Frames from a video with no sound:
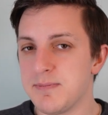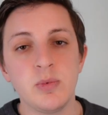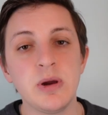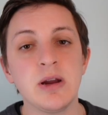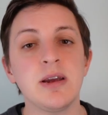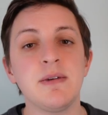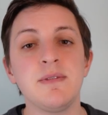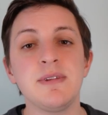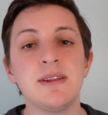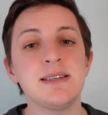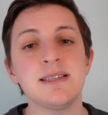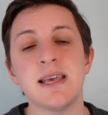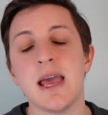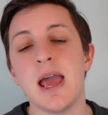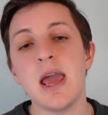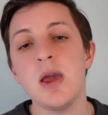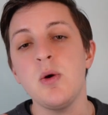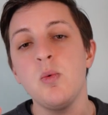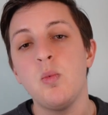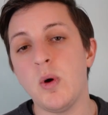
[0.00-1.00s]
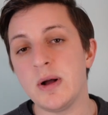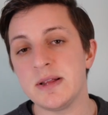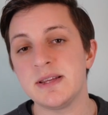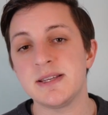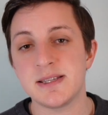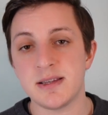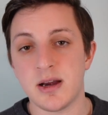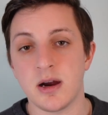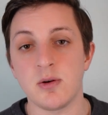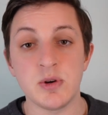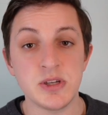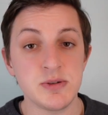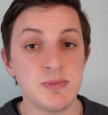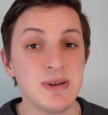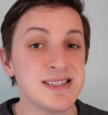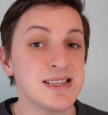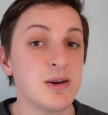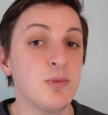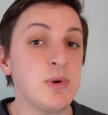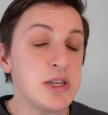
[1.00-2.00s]
We are giving this a 1 star, which
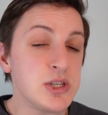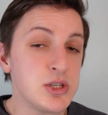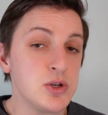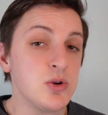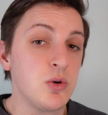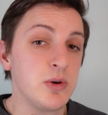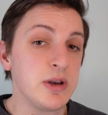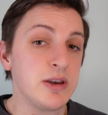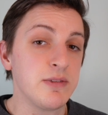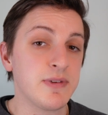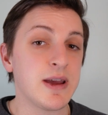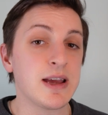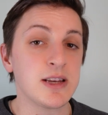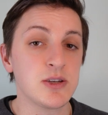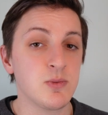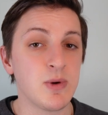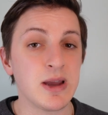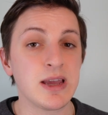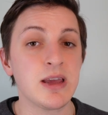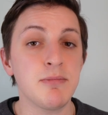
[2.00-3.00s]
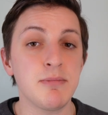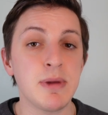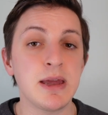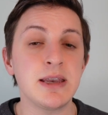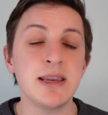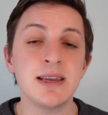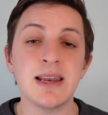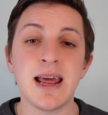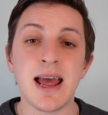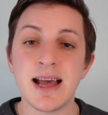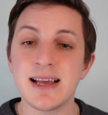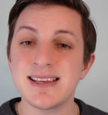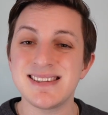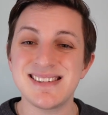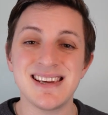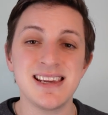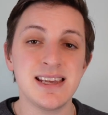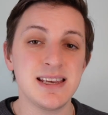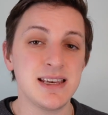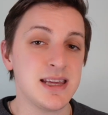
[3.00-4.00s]
means that we do in fact recommend it
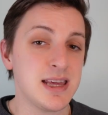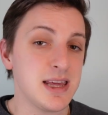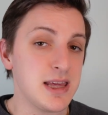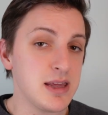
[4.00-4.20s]
as an